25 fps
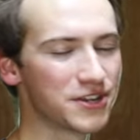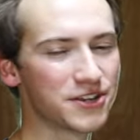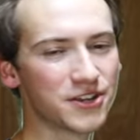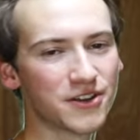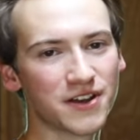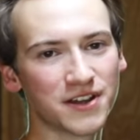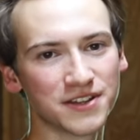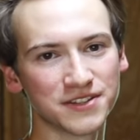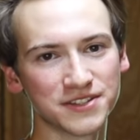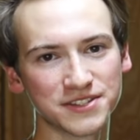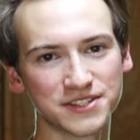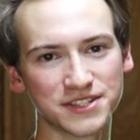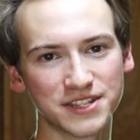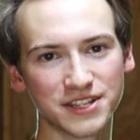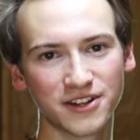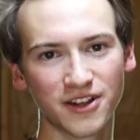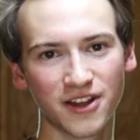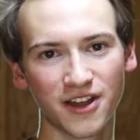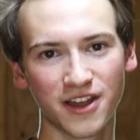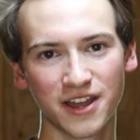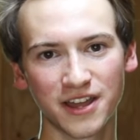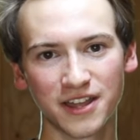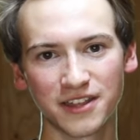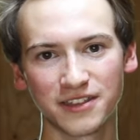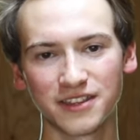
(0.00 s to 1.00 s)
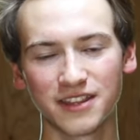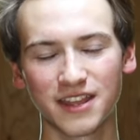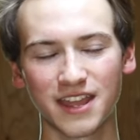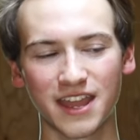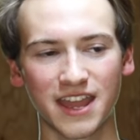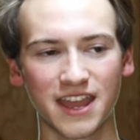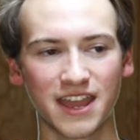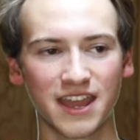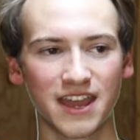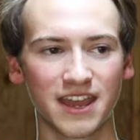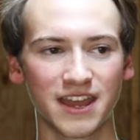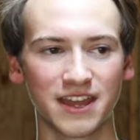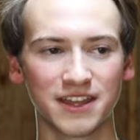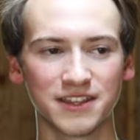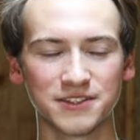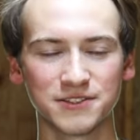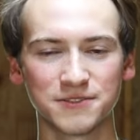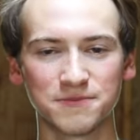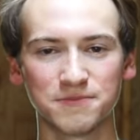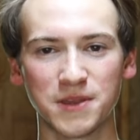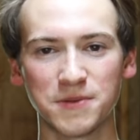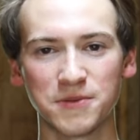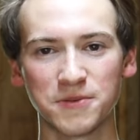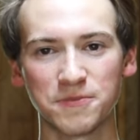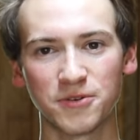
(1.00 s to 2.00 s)
could go out and sit on
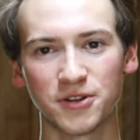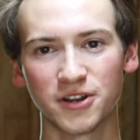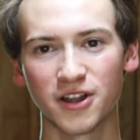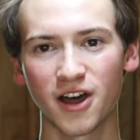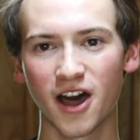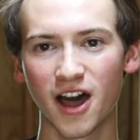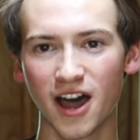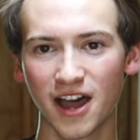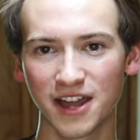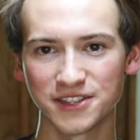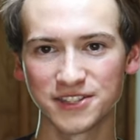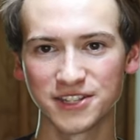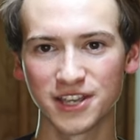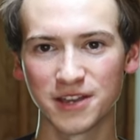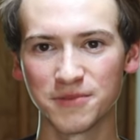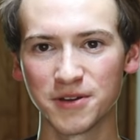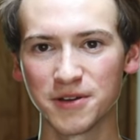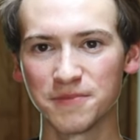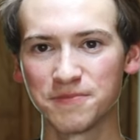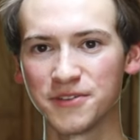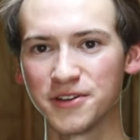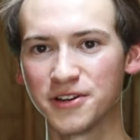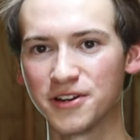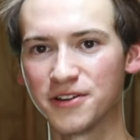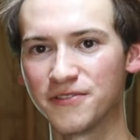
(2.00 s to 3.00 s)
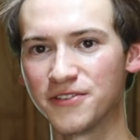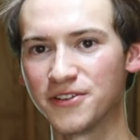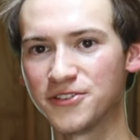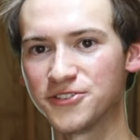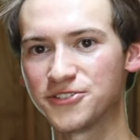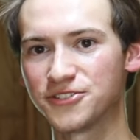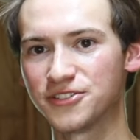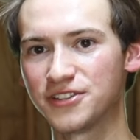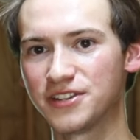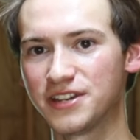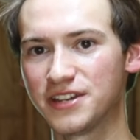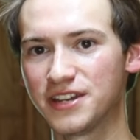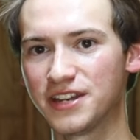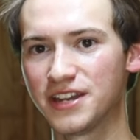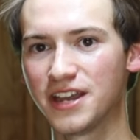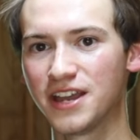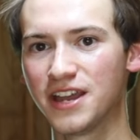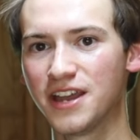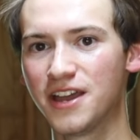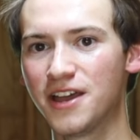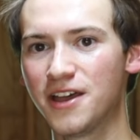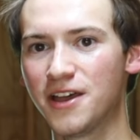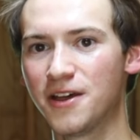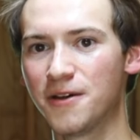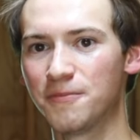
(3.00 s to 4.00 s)
and maybe put a hot tub up there eventually.
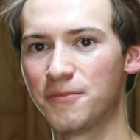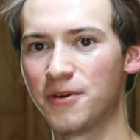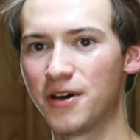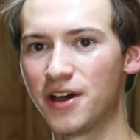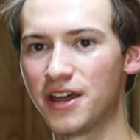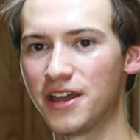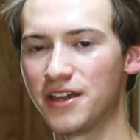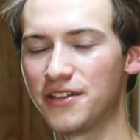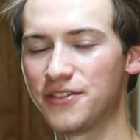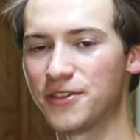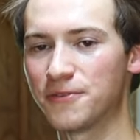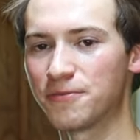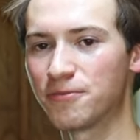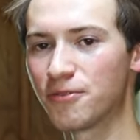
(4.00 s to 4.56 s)
But the